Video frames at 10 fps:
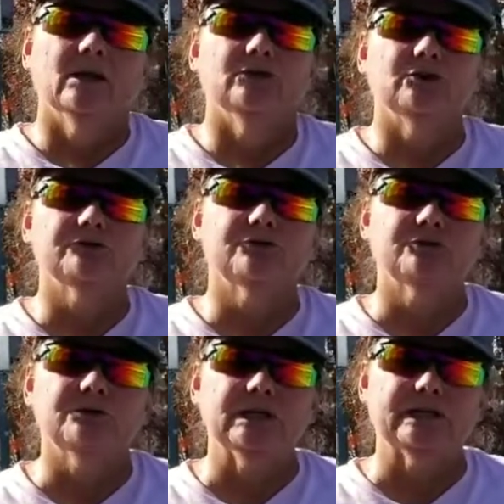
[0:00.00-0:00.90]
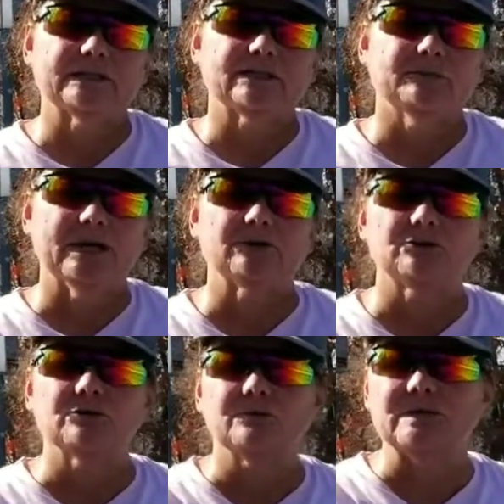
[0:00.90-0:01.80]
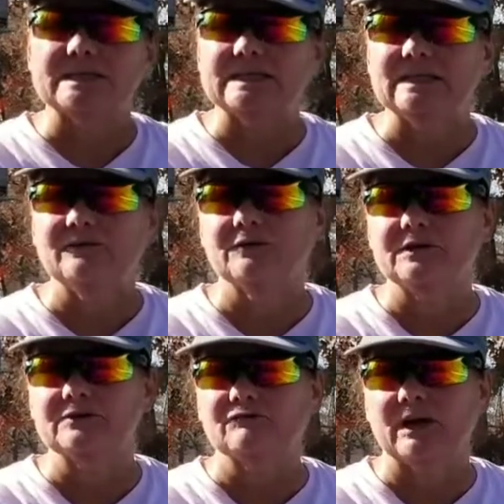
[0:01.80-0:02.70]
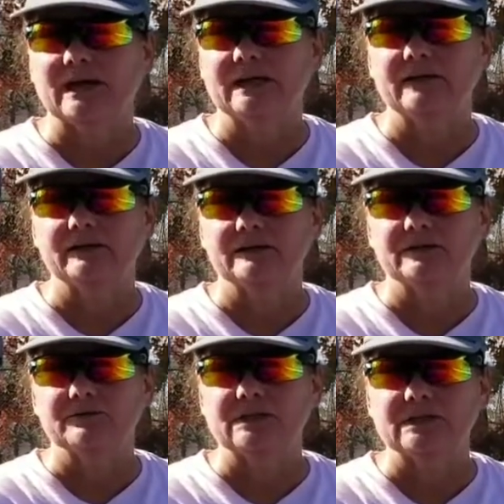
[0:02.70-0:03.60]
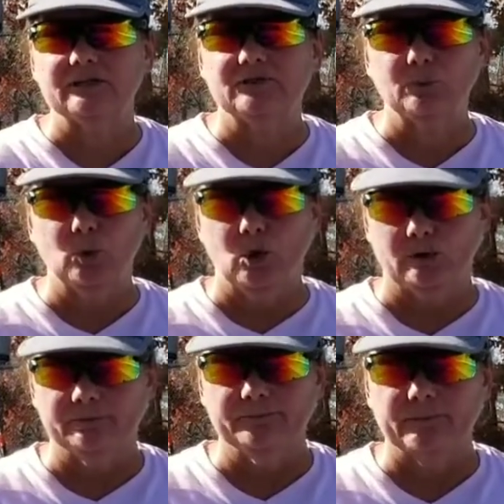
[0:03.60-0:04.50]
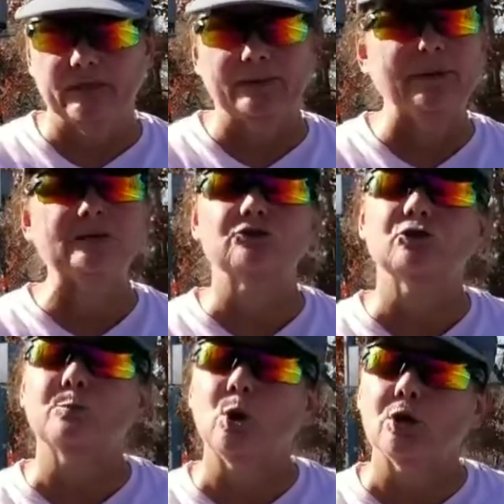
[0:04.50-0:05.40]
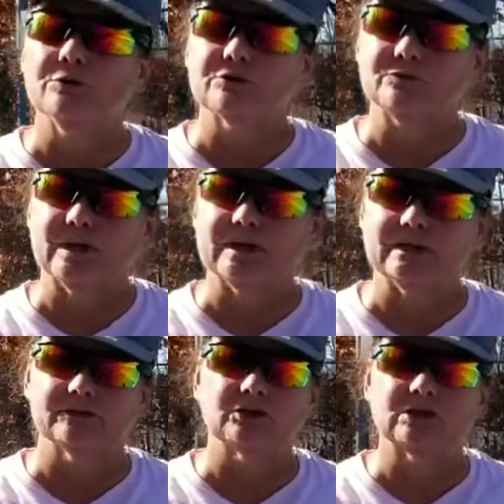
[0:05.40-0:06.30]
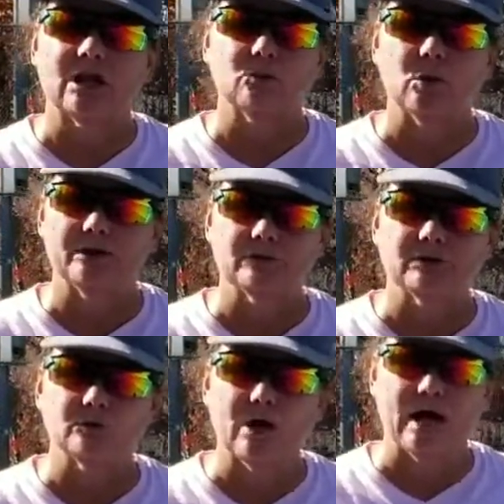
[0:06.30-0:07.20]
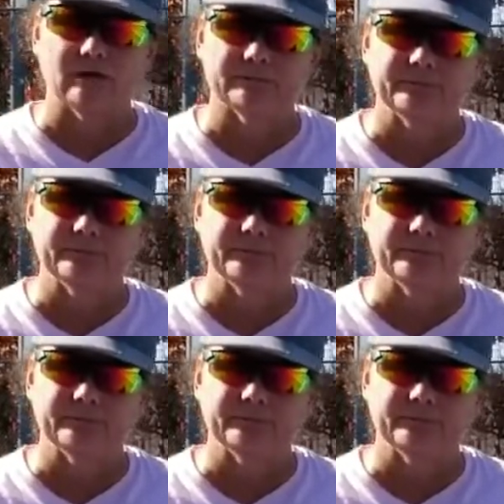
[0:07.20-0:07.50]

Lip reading: your duty is to make sure the receiver is ready to receive the ball, and make sure your partner's ready and she's not wandering around.